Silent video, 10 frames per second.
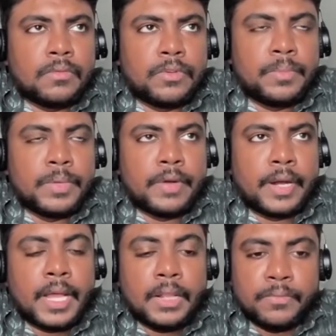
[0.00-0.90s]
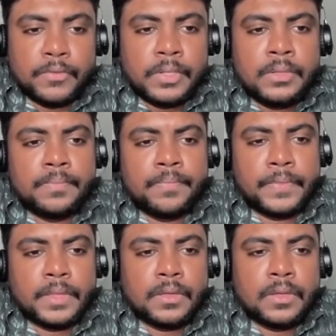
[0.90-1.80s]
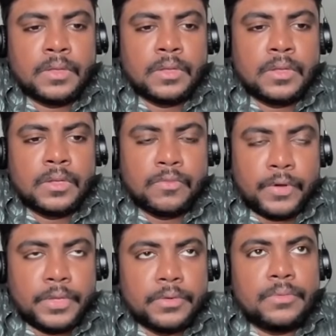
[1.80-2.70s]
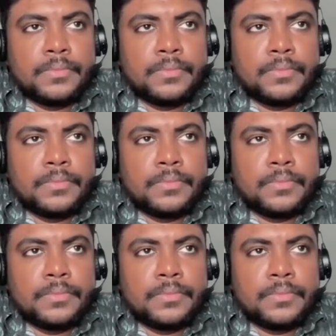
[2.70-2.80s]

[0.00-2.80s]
would be very helpful for you